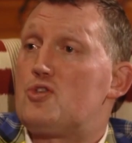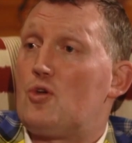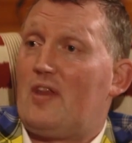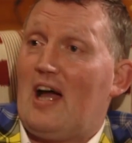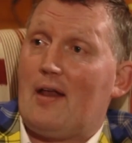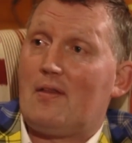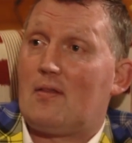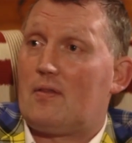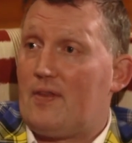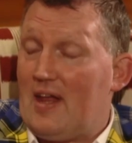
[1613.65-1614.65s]
So
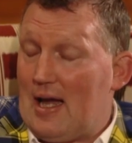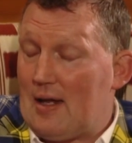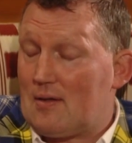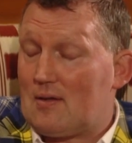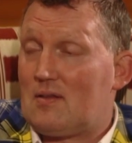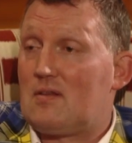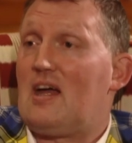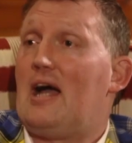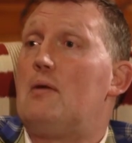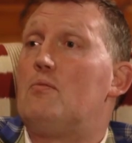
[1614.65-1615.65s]
that
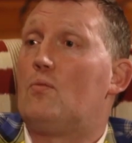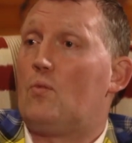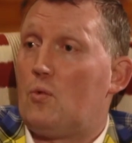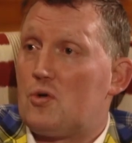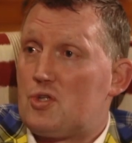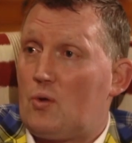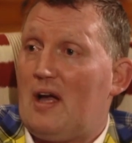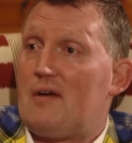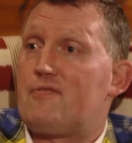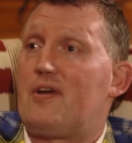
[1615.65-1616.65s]
time was
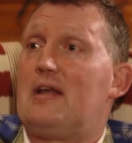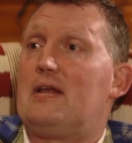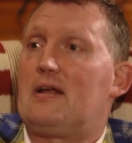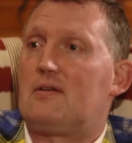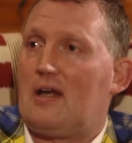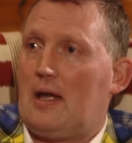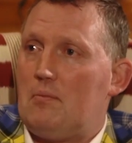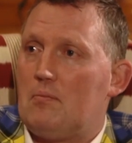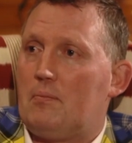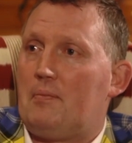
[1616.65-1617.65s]
quite a frightening
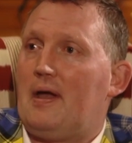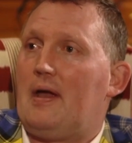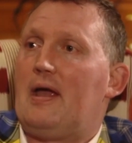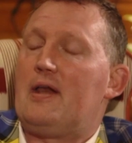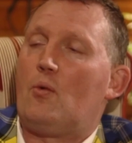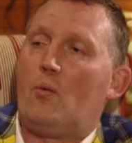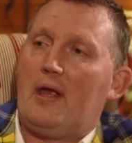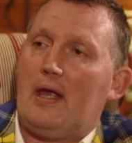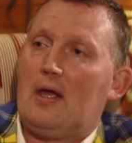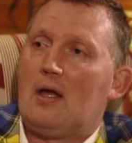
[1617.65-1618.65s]
time, but in a
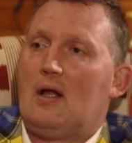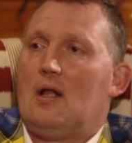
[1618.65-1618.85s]
way,